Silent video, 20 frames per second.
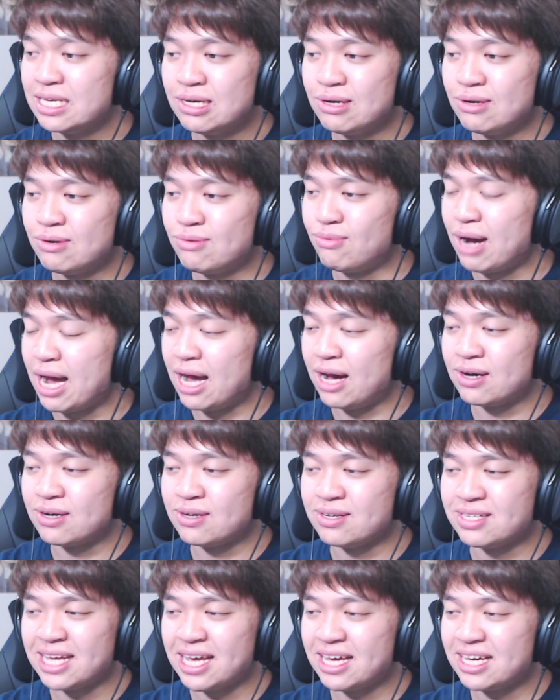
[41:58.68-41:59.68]

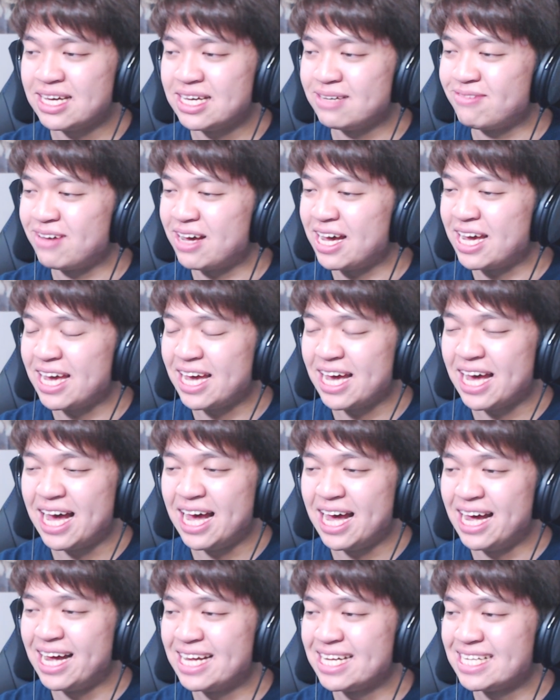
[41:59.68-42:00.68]
wow, Day
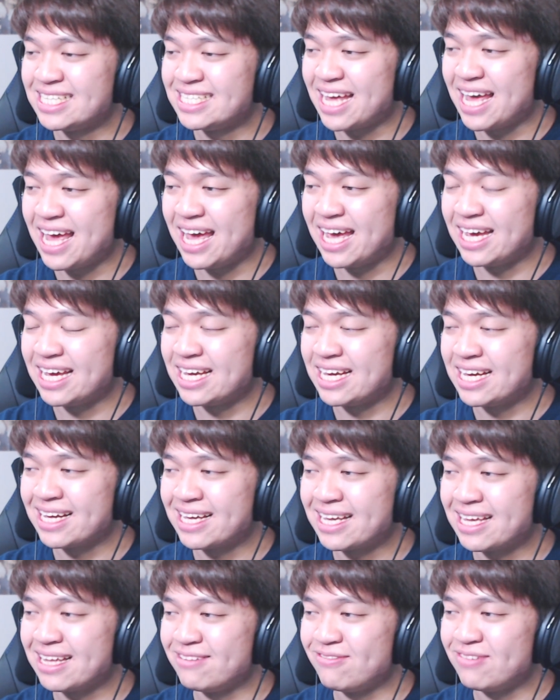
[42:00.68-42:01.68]
by Day
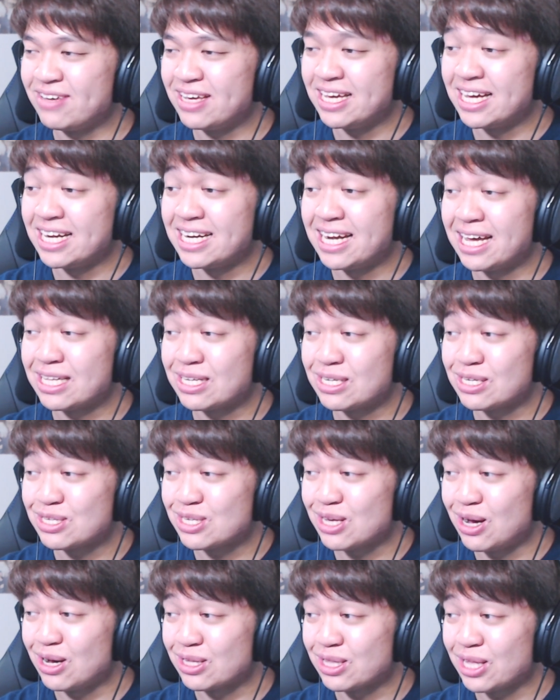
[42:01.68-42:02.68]
can be another
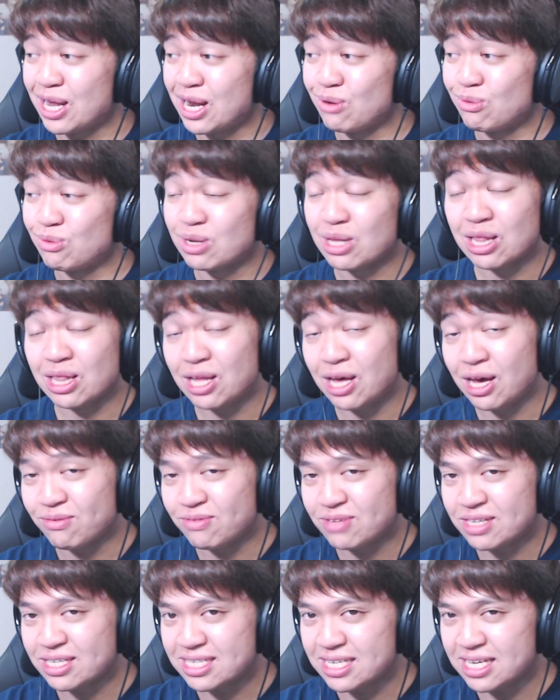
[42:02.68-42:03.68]
song that I would love
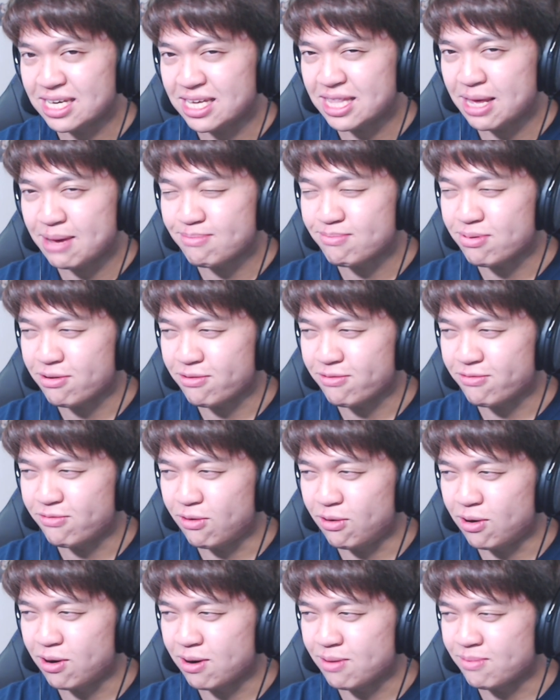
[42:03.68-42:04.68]
to see them
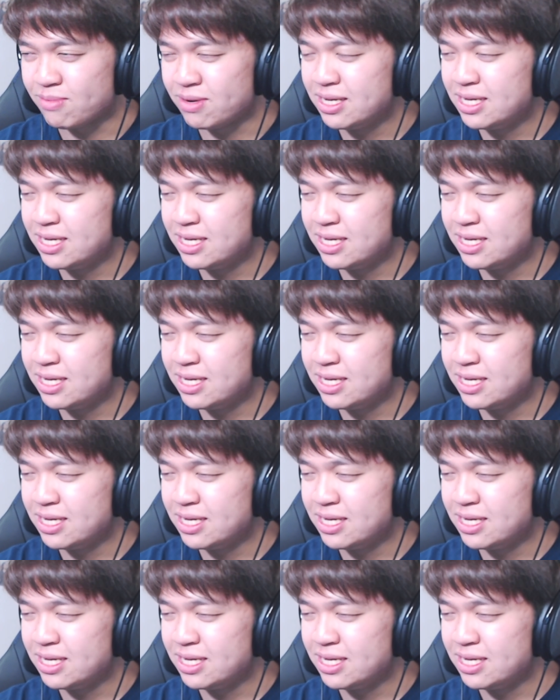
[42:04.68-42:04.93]
perform,